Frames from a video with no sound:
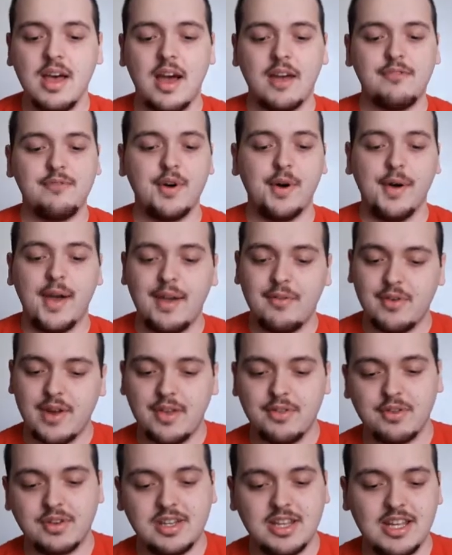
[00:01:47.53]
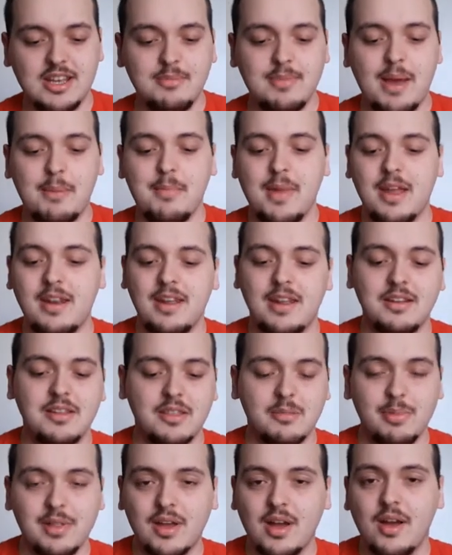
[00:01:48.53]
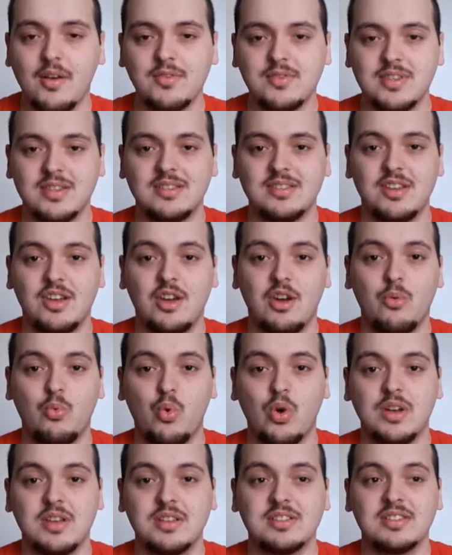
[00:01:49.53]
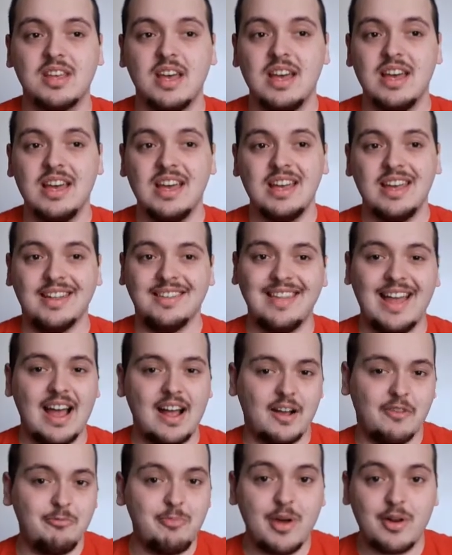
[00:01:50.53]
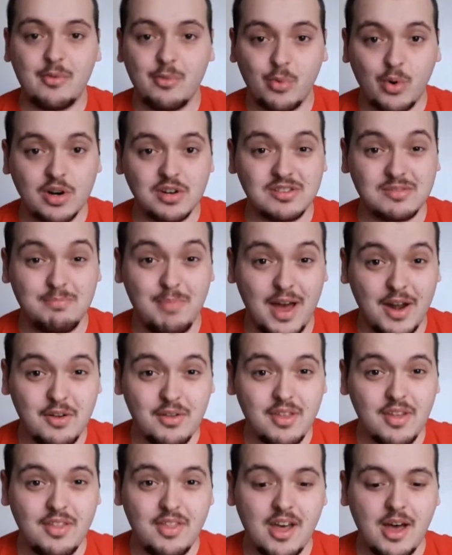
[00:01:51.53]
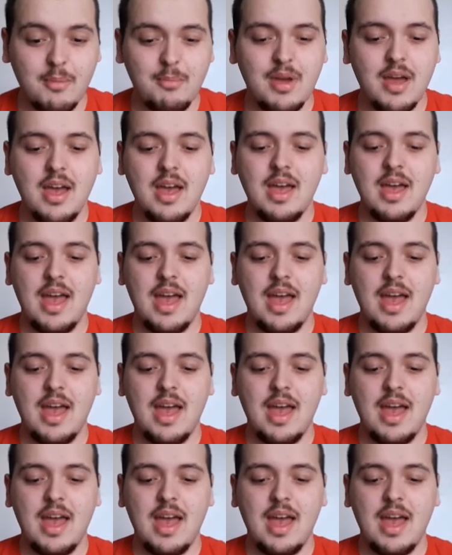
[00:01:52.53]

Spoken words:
I felt every other team that made it into the playoffs this year was, in lack of better words, better than them,